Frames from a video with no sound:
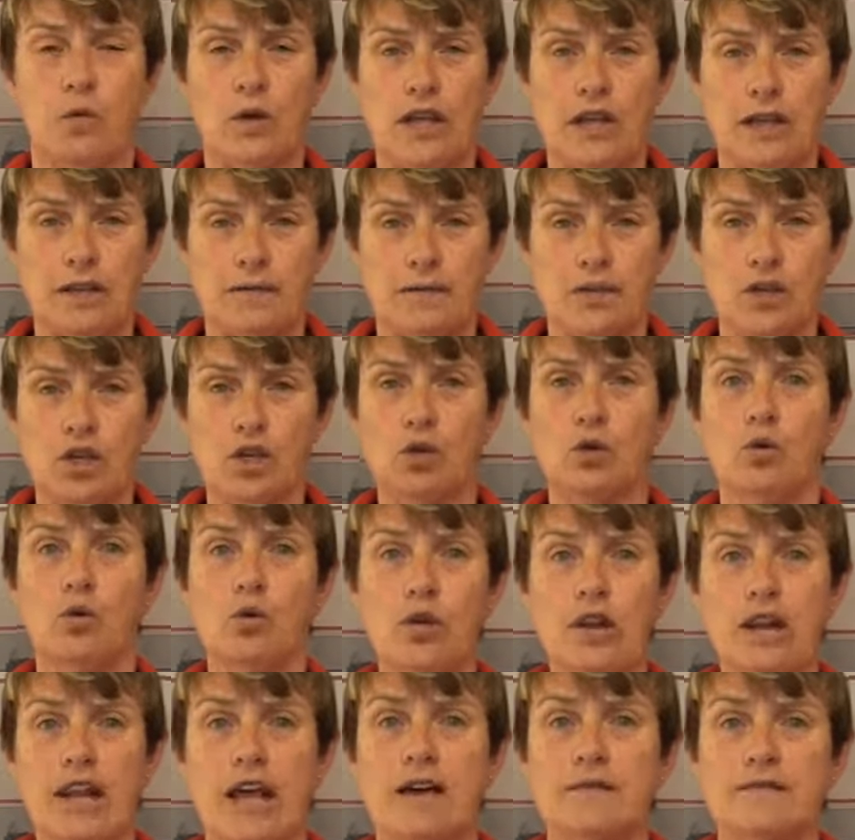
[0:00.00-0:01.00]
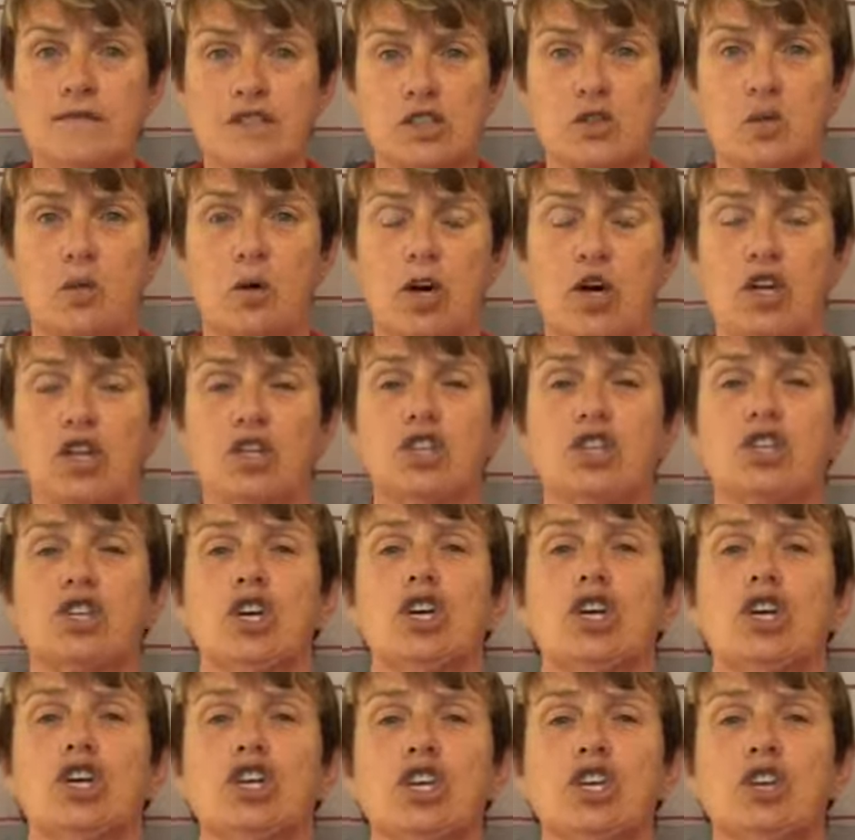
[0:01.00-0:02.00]
If you love squash,
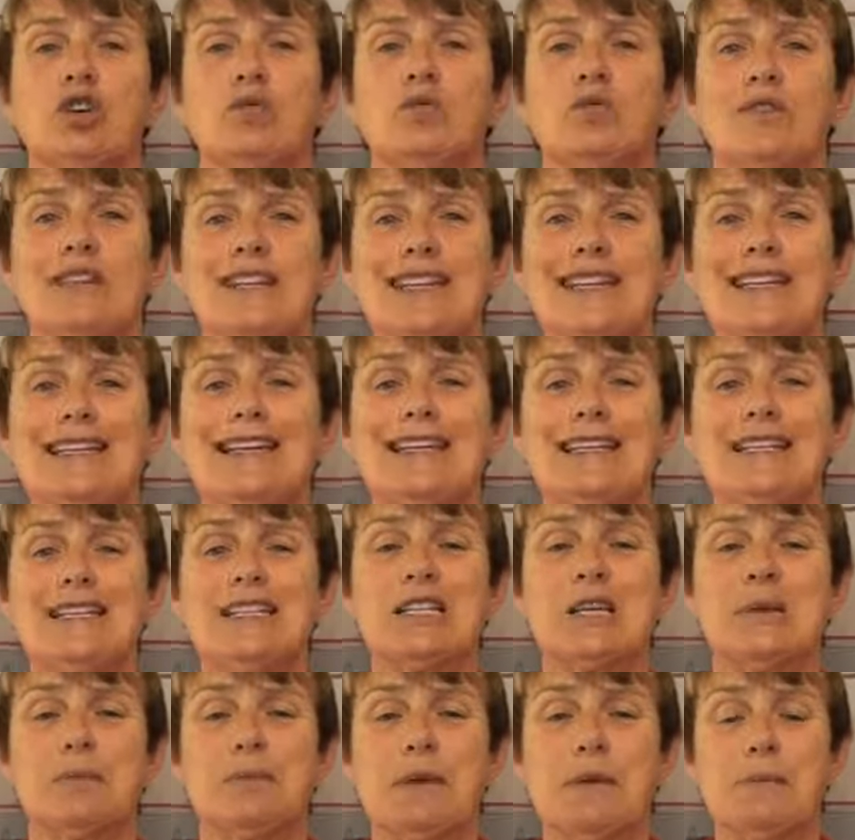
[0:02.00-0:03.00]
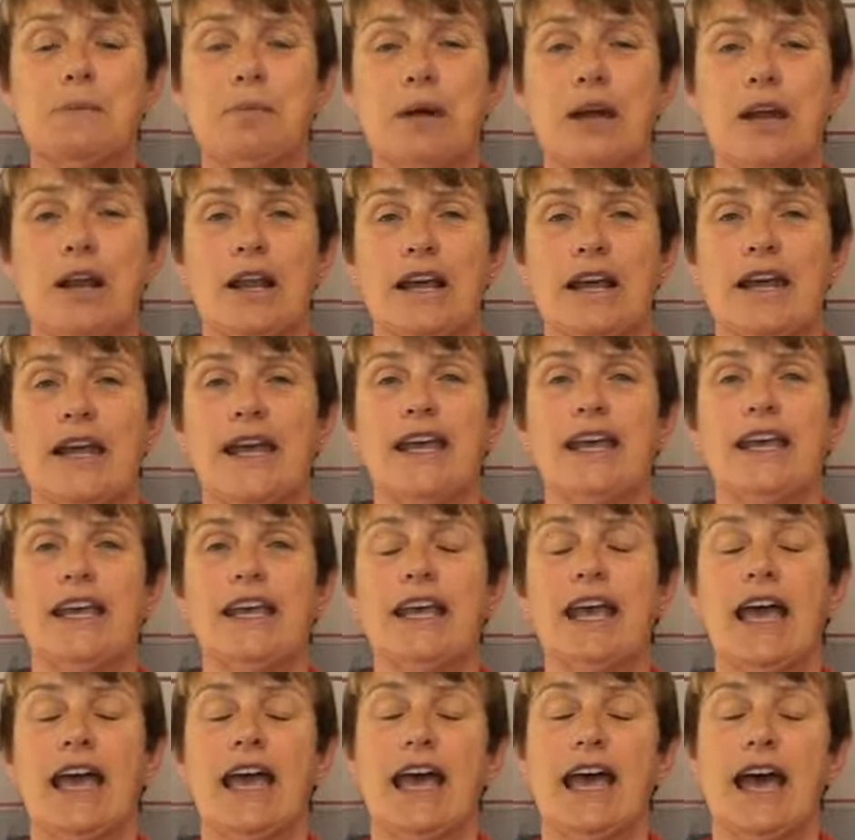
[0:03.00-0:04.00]
you need to be
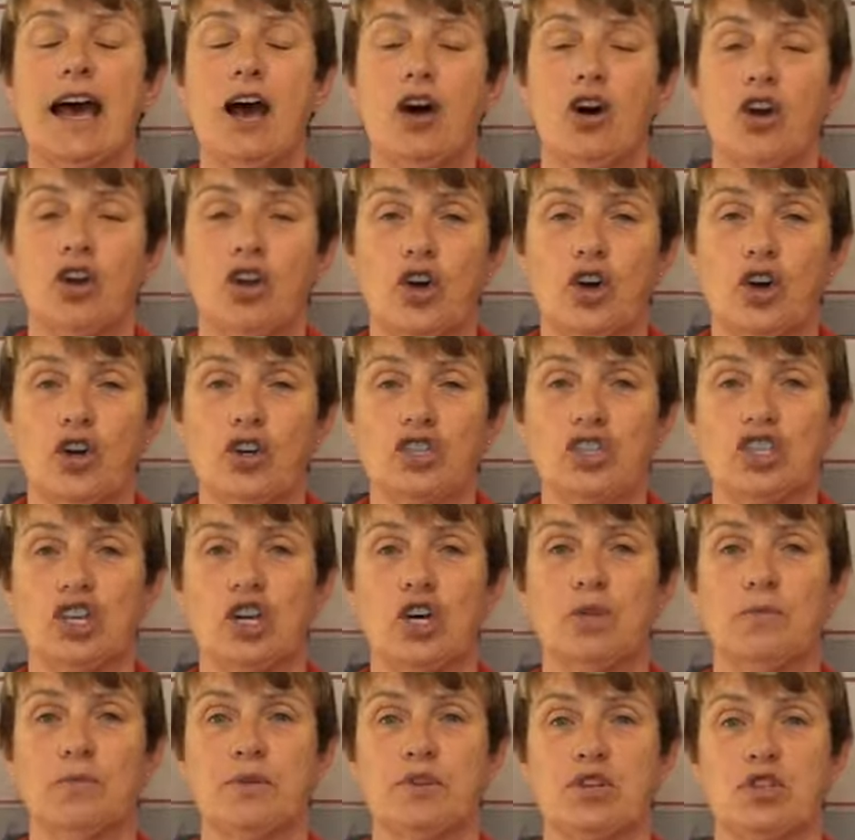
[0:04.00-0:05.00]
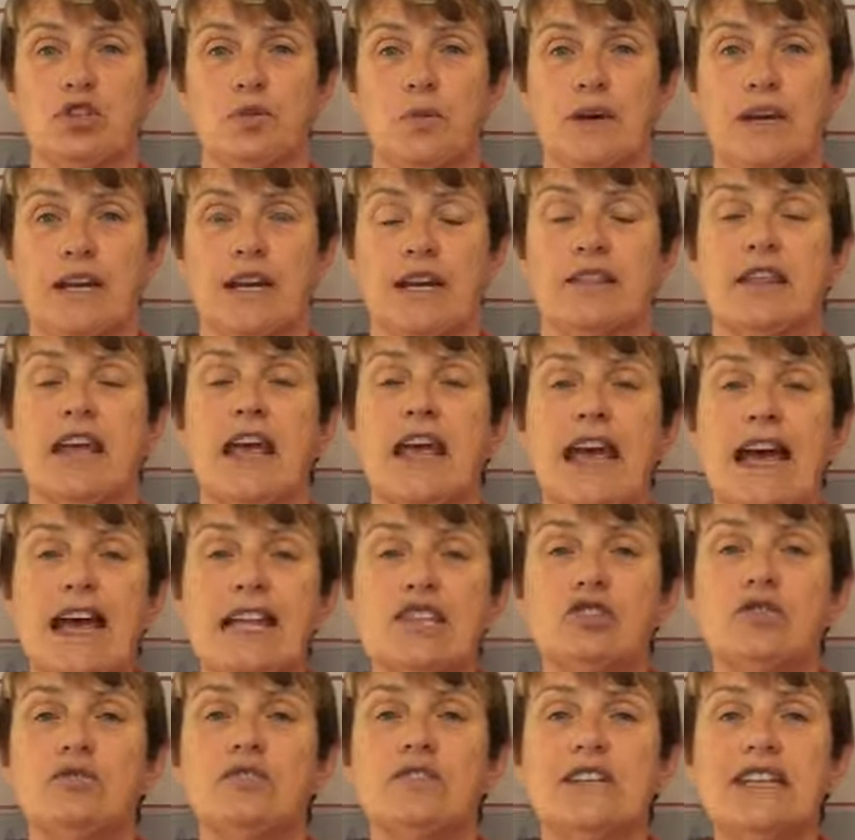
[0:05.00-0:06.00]
playing on October the 20th.
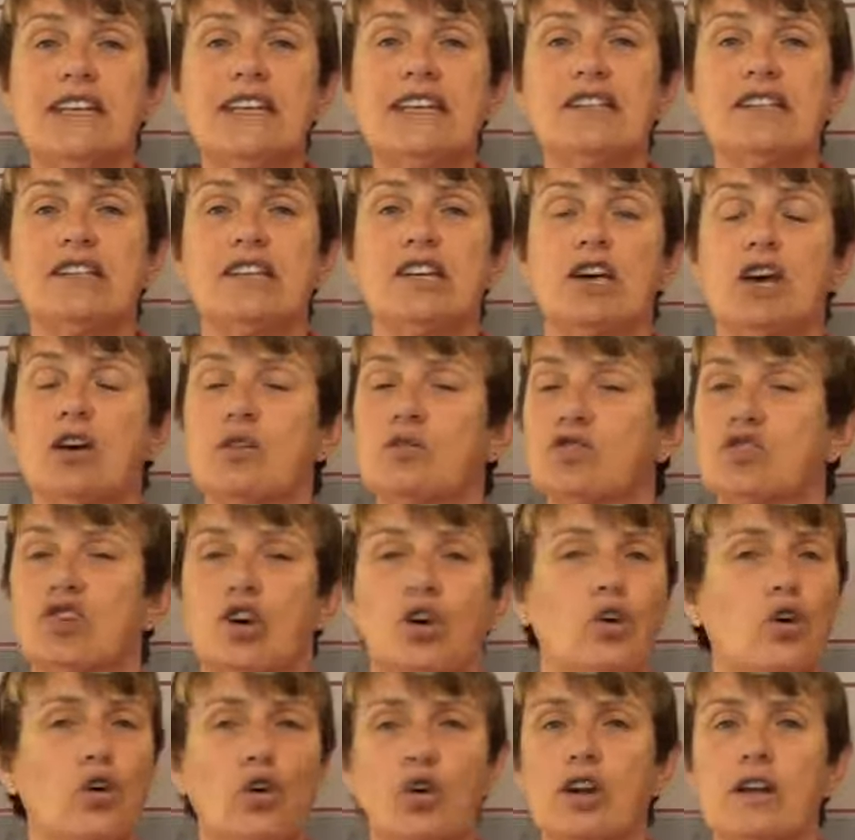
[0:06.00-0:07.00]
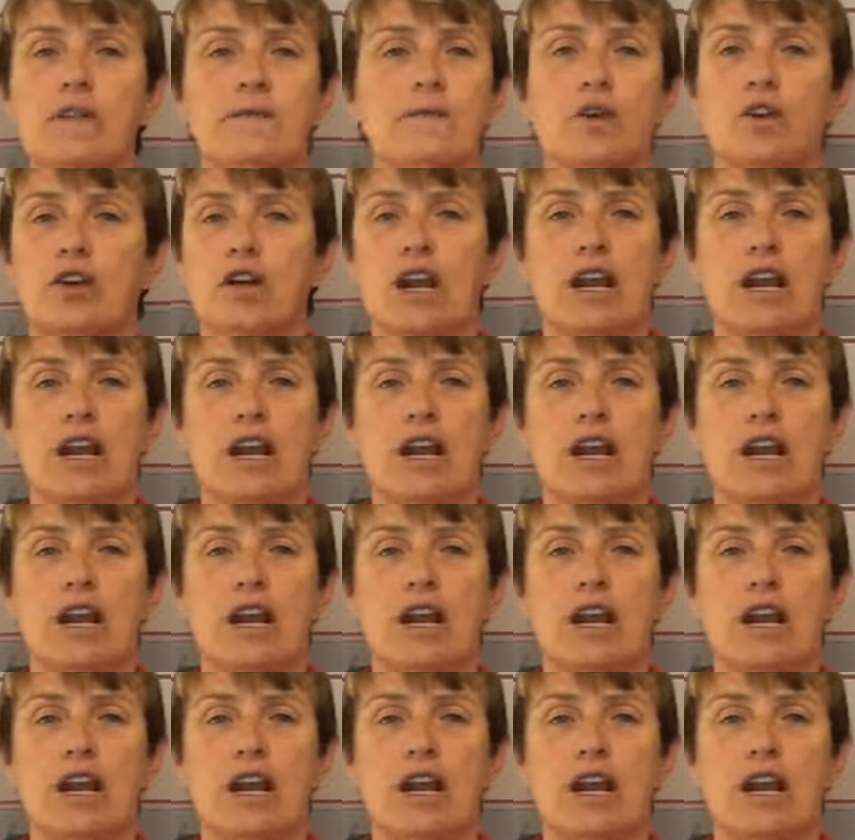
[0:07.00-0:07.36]
And you need to go to all of your